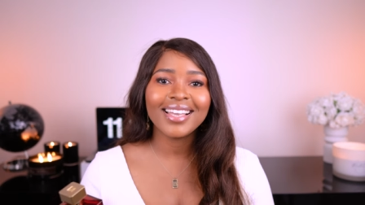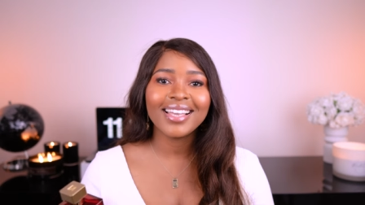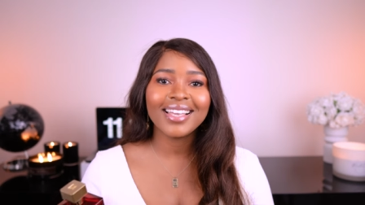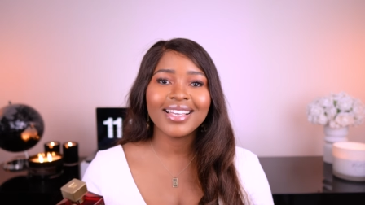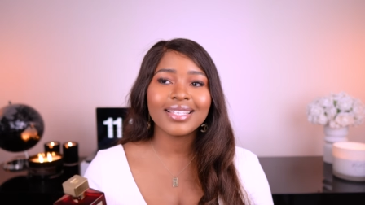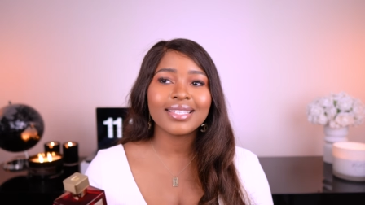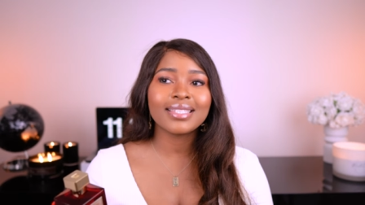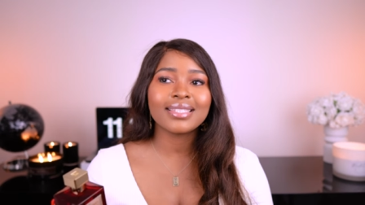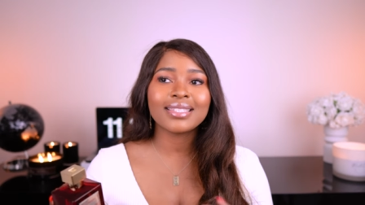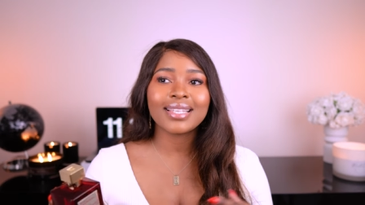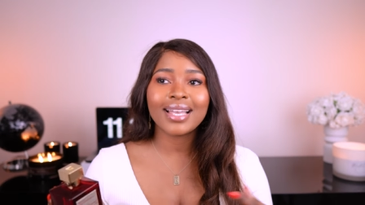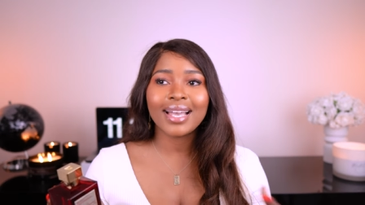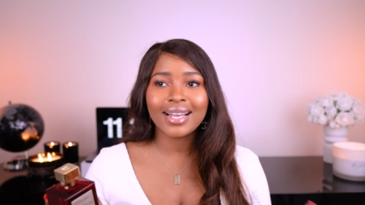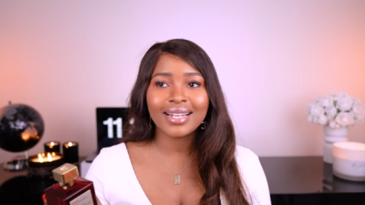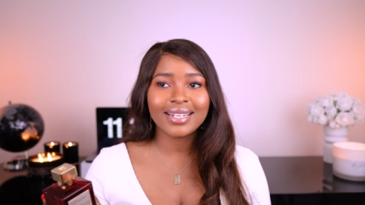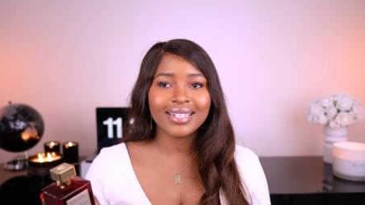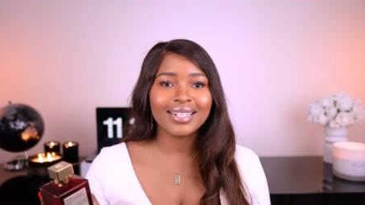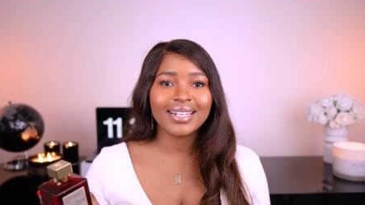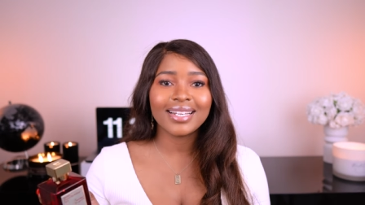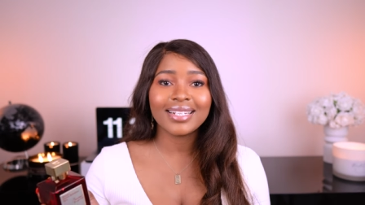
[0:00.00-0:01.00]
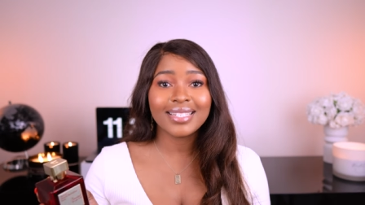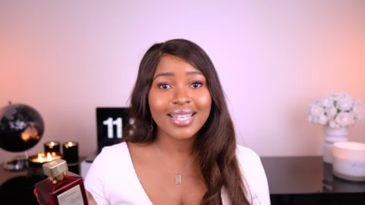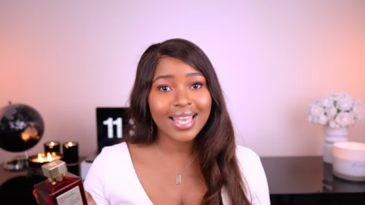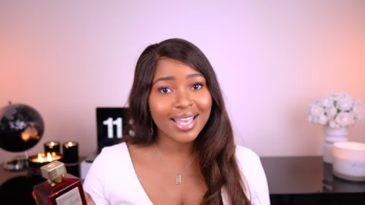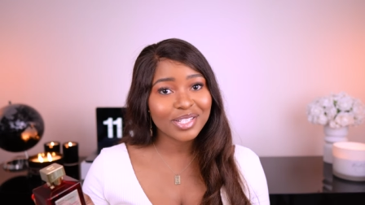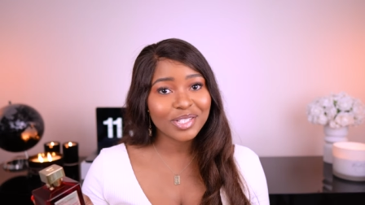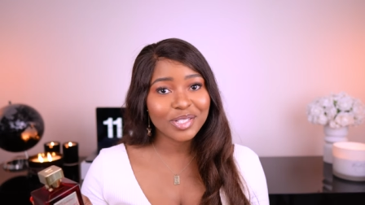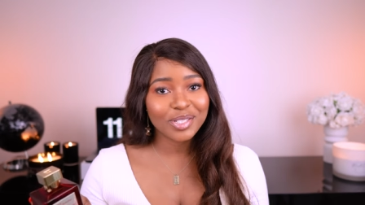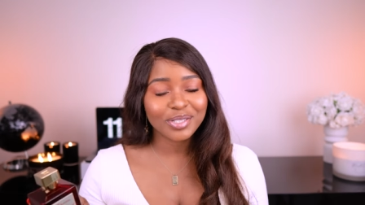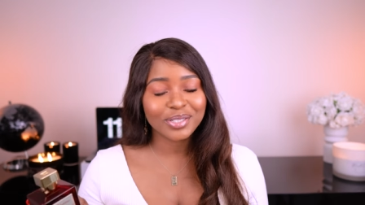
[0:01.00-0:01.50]
his sudden
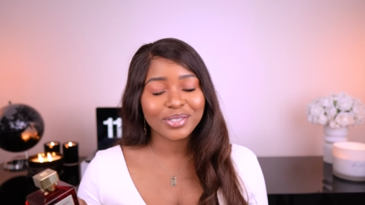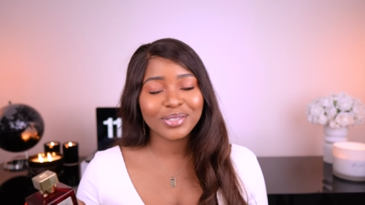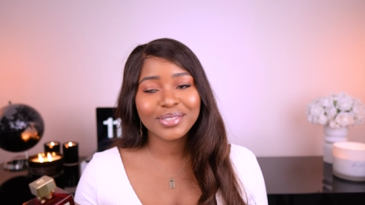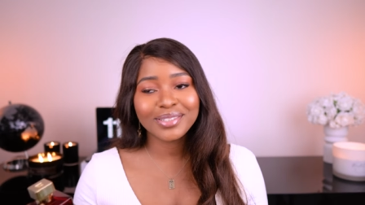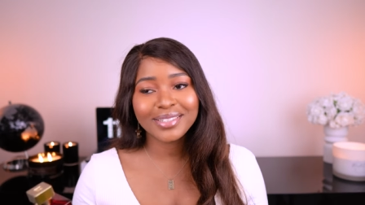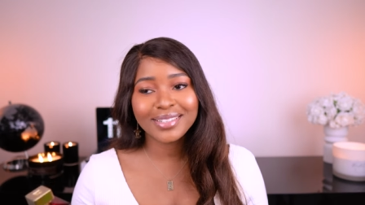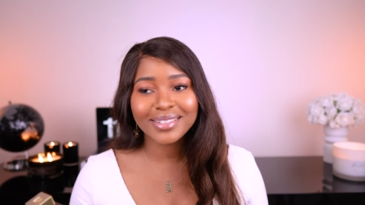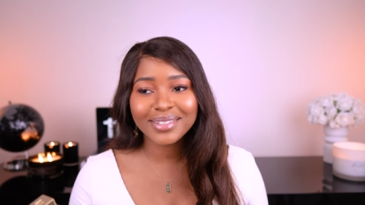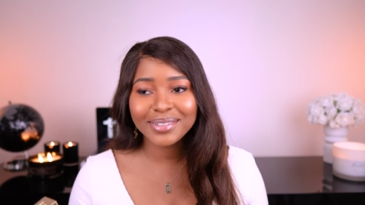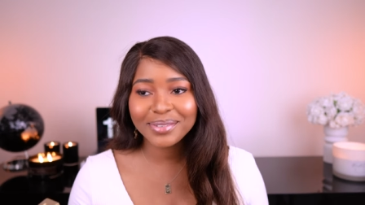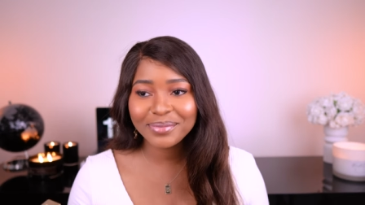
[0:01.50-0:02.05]
attention.